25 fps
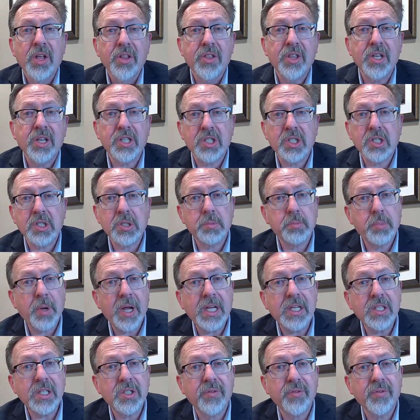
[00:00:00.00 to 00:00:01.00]
the
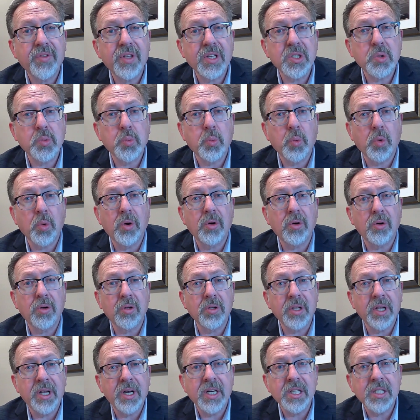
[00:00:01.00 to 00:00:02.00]
space of this
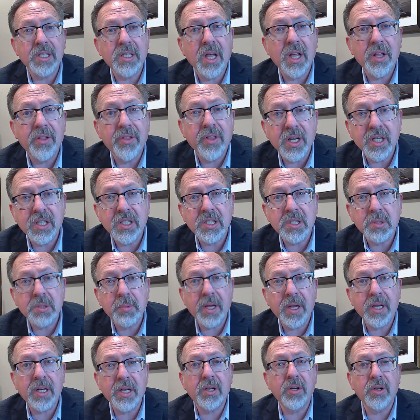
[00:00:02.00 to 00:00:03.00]
world and, and the
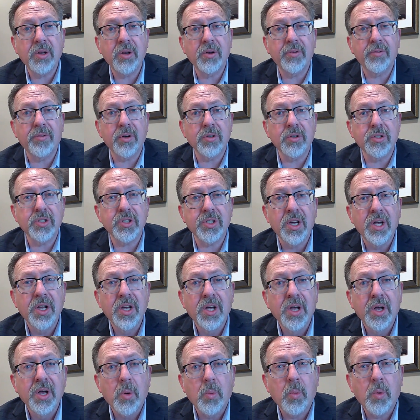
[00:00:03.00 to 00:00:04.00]
expanded universe,
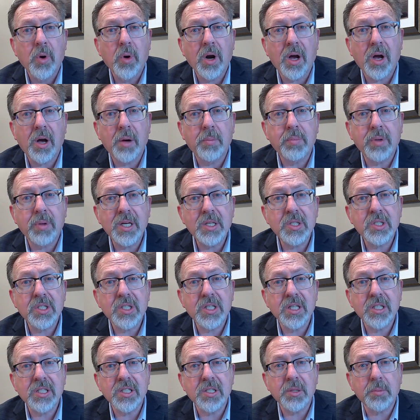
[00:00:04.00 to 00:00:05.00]
where a place
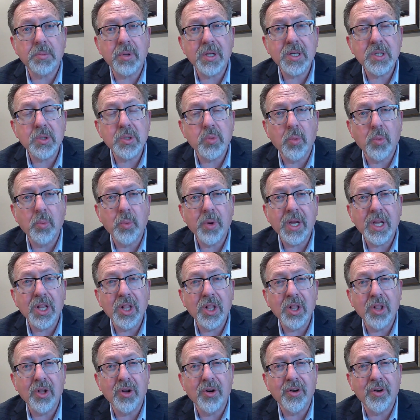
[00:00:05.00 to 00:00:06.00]
it's a place where we can
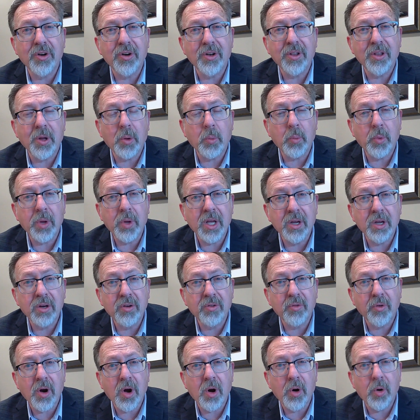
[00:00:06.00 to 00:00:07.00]
learn that we can
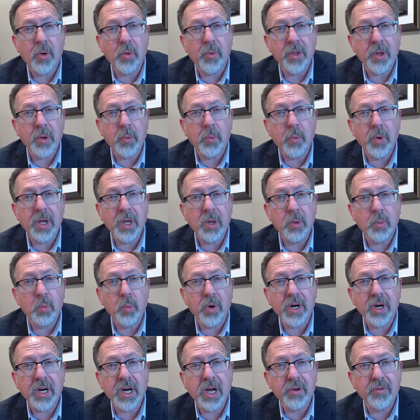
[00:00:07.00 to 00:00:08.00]
grow that we can
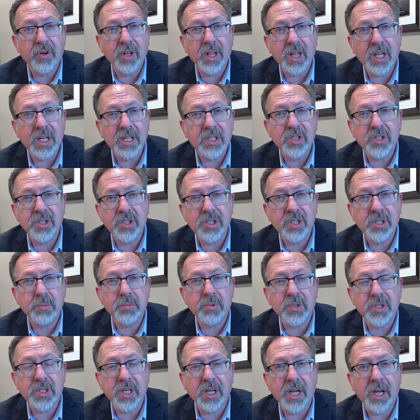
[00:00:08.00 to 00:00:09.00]
work on
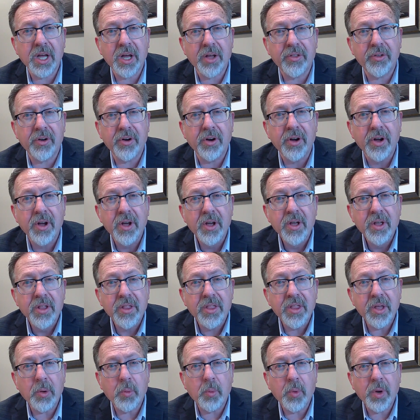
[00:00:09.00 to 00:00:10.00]
relationships together
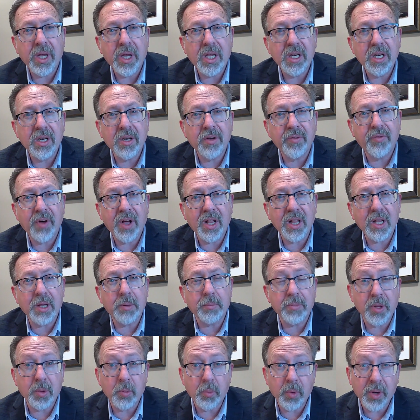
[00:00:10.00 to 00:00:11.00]
that we can
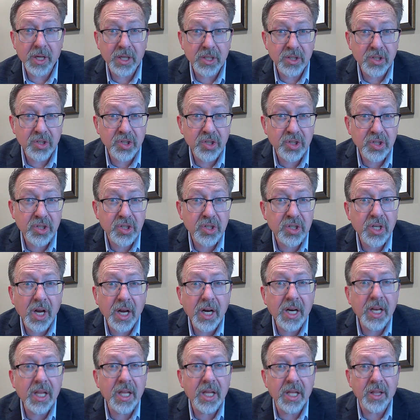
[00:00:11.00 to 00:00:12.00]
develop that we can
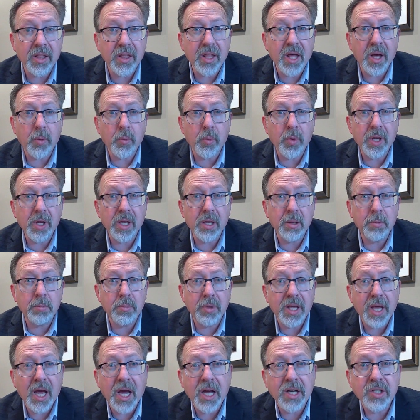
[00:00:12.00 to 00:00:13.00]
study that we can
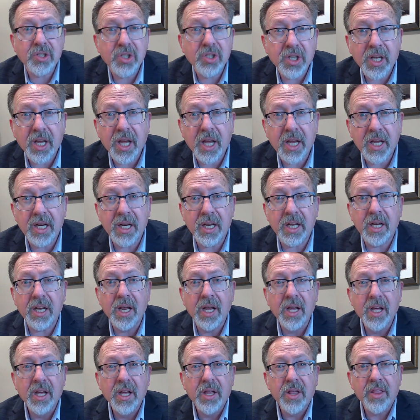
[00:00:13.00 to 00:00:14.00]
be educated
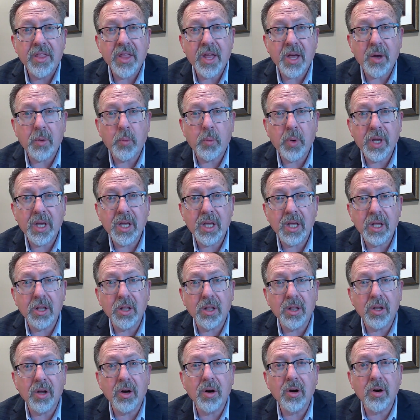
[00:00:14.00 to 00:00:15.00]
that we
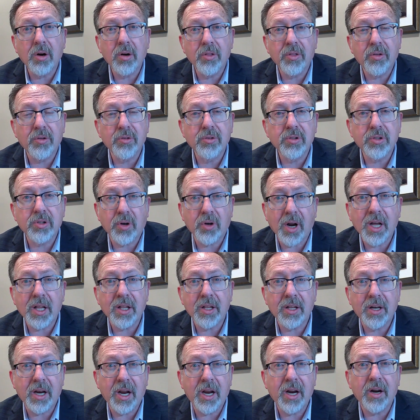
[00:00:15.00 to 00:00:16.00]
can learn through
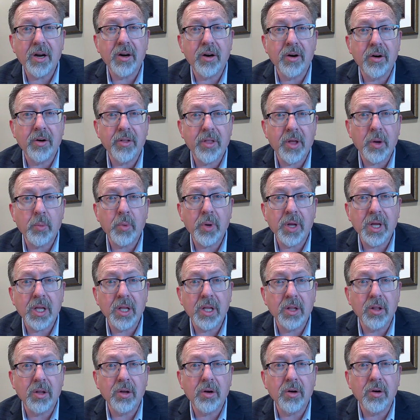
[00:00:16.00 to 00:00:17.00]
trial and error that we
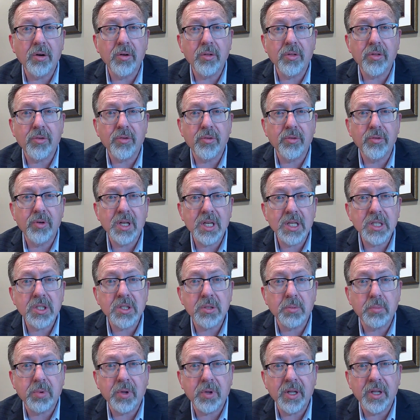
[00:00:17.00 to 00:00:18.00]
can learn through
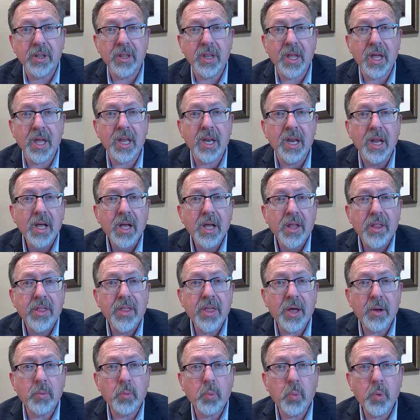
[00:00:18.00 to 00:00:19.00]
discipline that
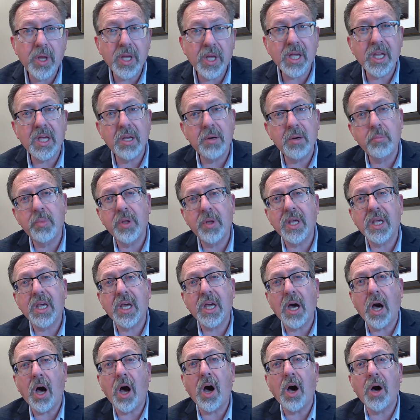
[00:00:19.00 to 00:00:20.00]
that we can
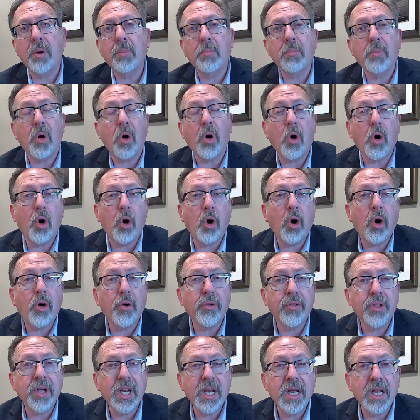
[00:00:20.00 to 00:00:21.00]
become
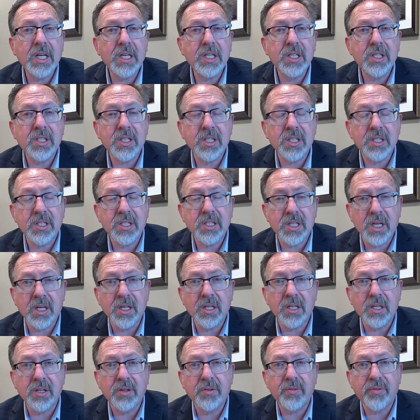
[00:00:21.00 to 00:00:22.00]
all that he's
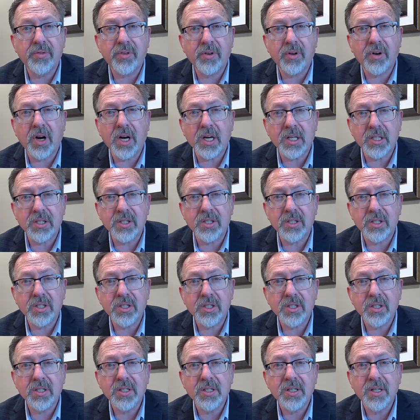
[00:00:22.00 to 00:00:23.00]
intended for
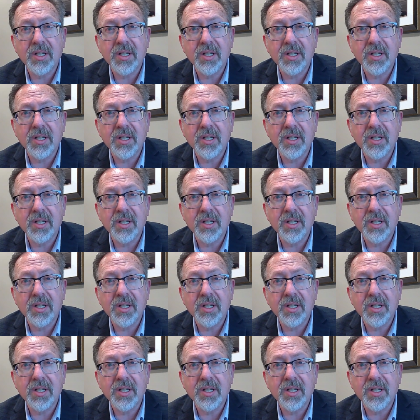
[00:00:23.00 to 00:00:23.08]
us